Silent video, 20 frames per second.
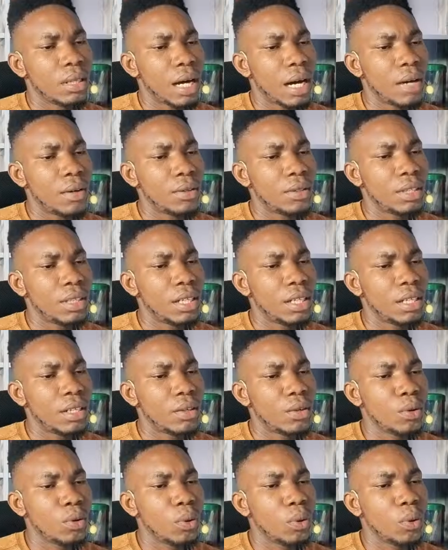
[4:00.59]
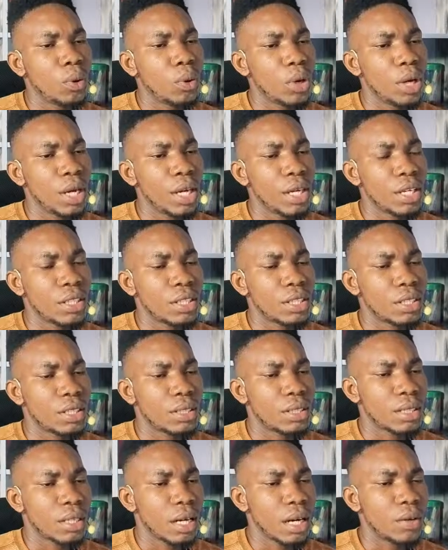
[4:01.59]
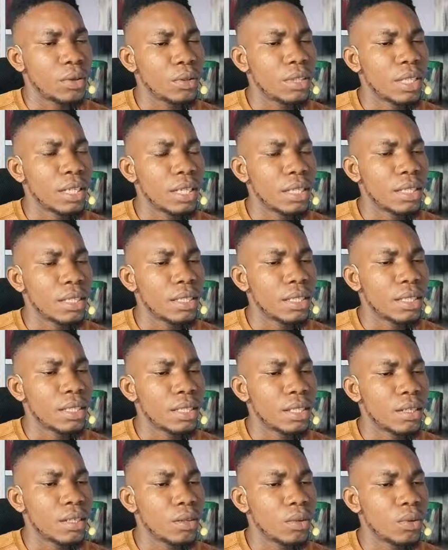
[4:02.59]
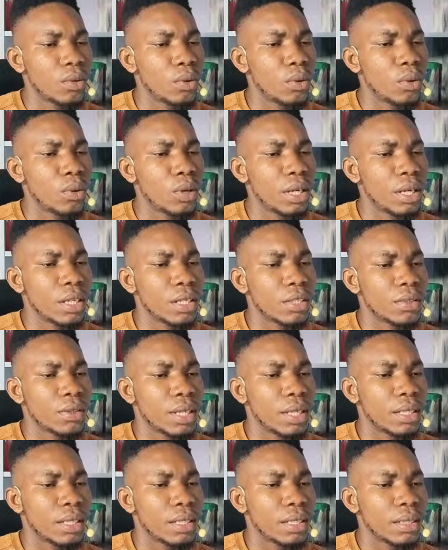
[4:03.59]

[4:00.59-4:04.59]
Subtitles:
Arrow 3 OH, arrow 3 COH rather,